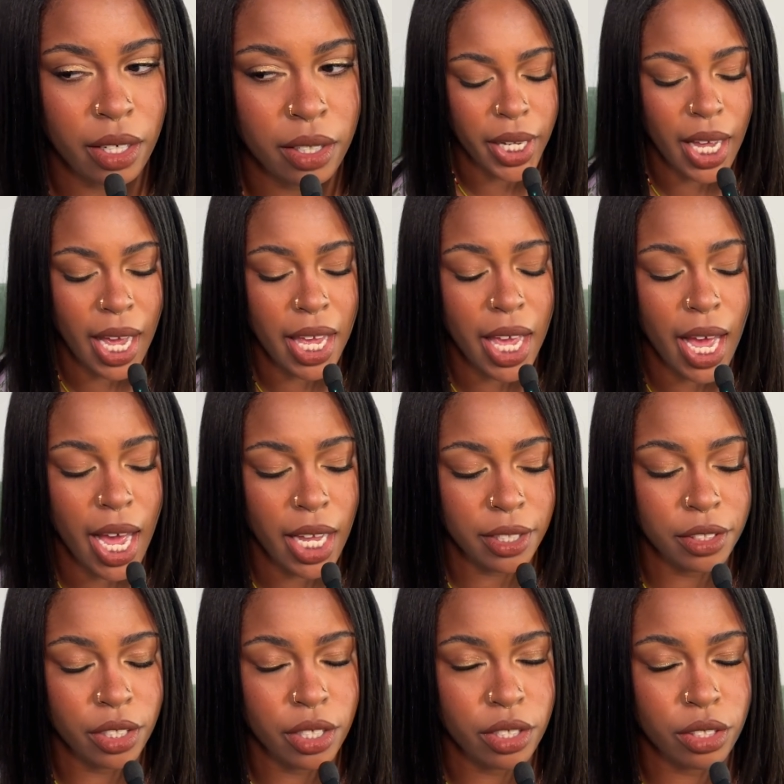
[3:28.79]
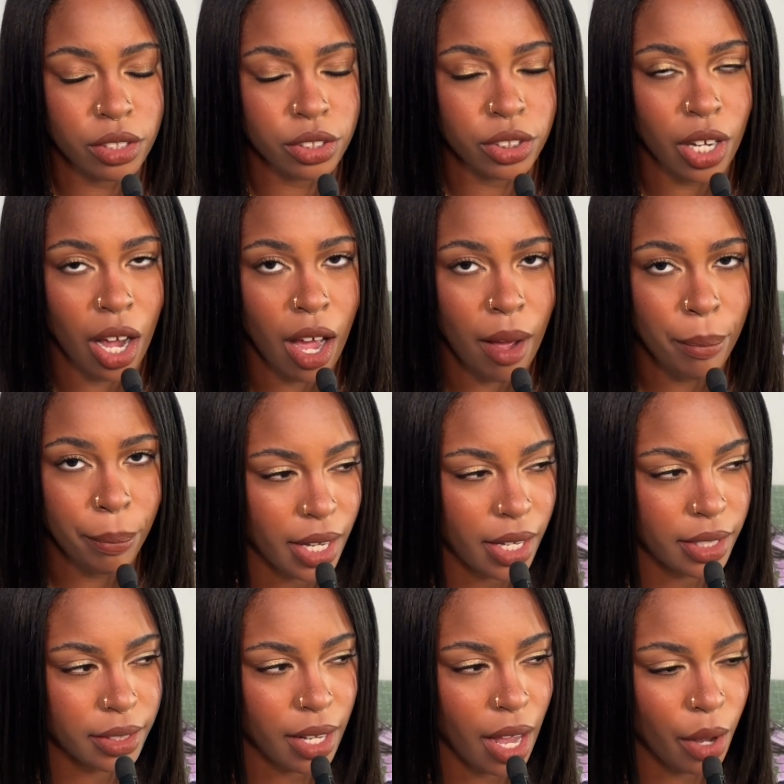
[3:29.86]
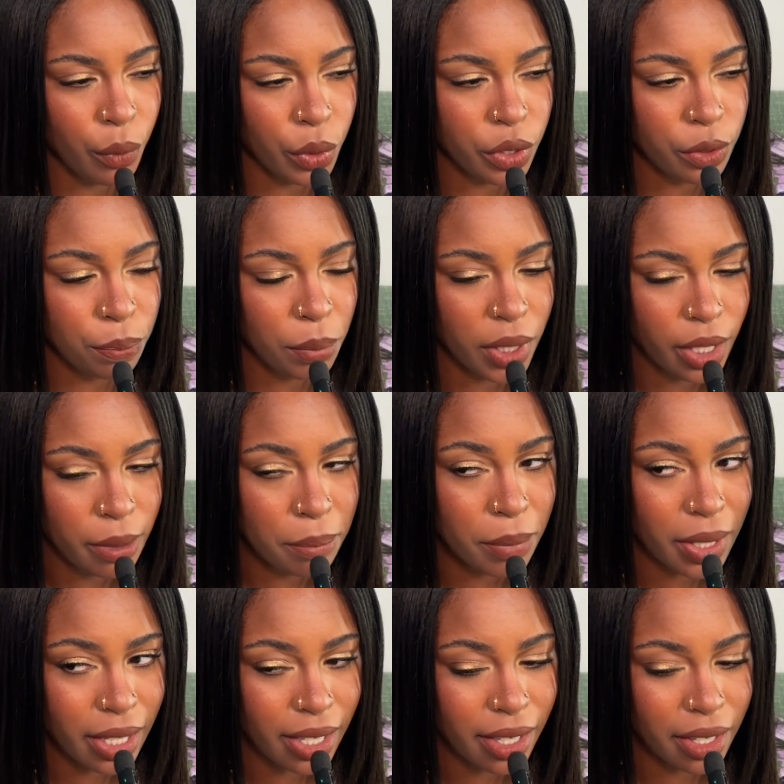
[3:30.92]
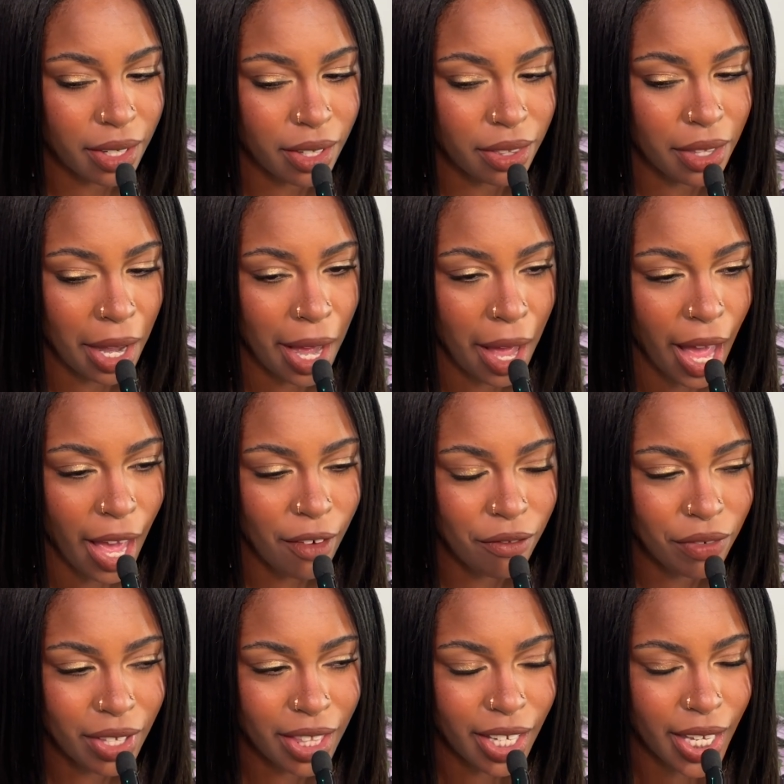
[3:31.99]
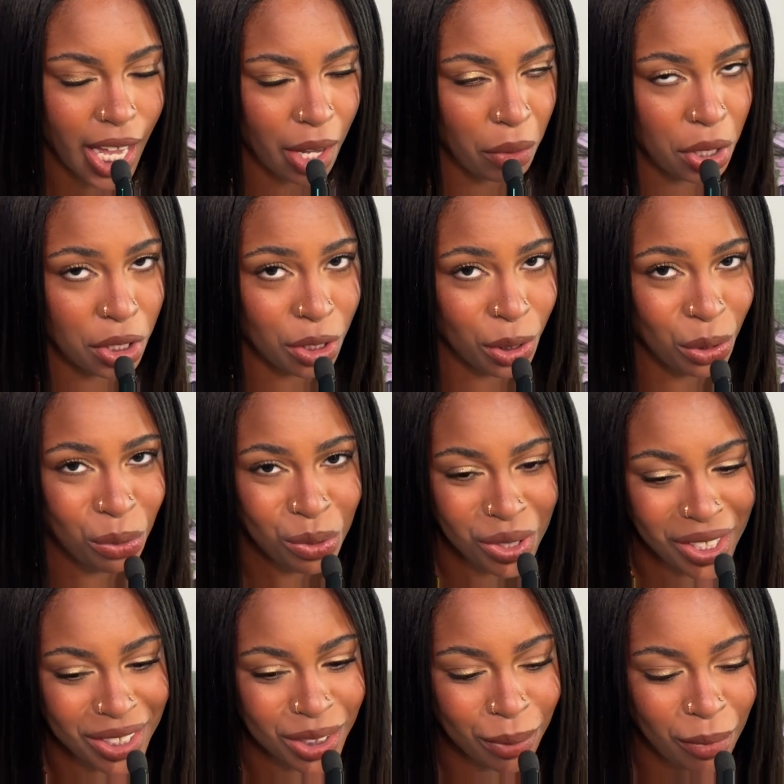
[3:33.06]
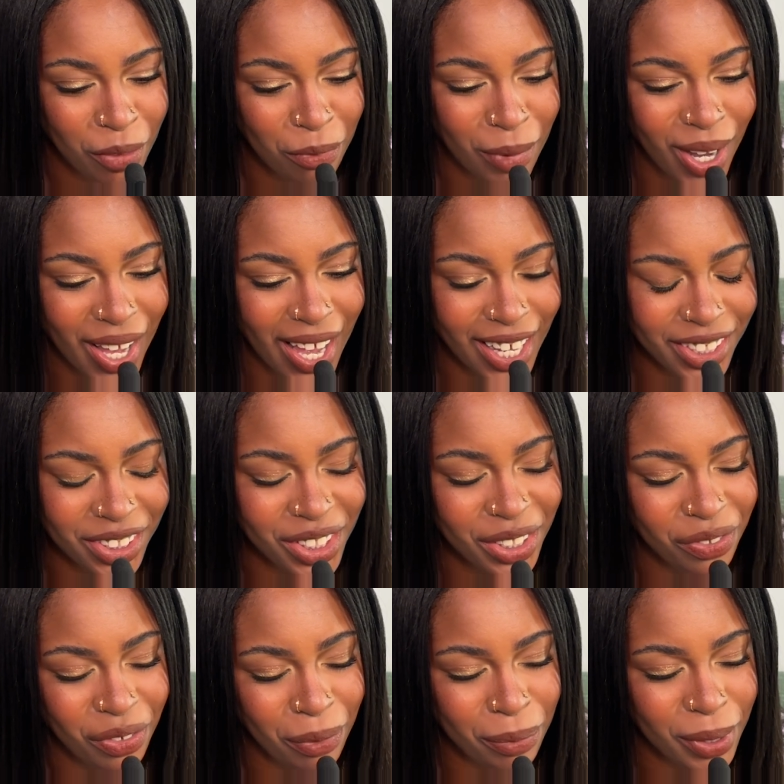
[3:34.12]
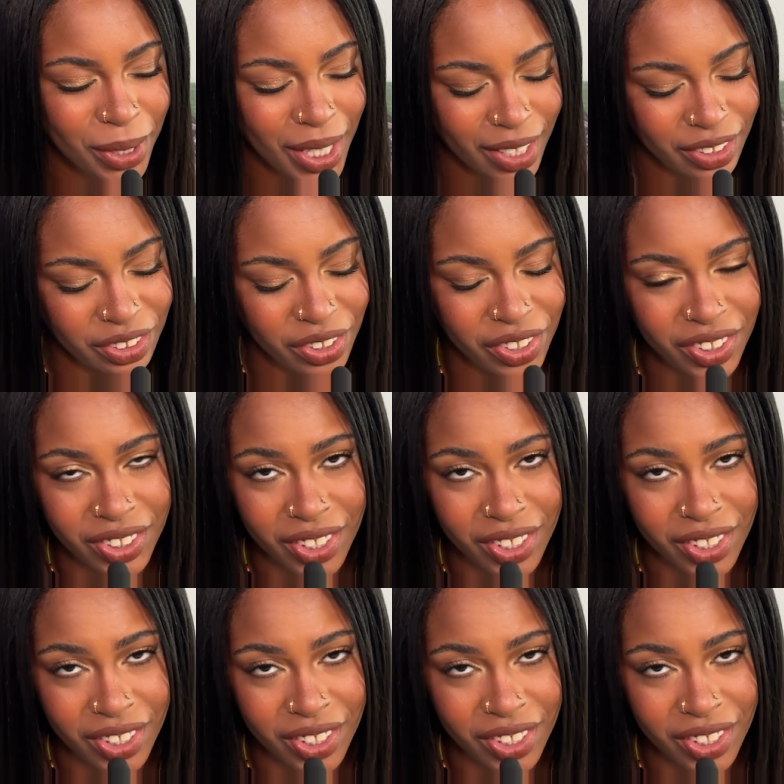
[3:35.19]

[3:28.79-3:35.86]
but I had to stop because I was peeping that I feel like I was losing some of my edges from the tension